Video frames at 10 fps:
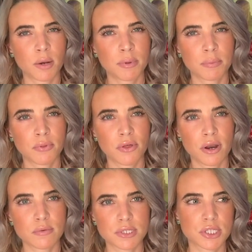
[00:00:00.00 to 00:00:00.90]
of people
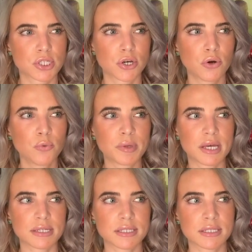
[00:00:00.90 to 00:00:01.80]
thought it was slow
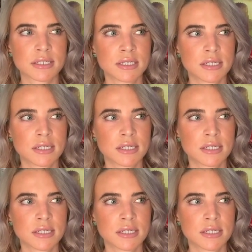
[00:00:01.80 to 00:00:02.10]
because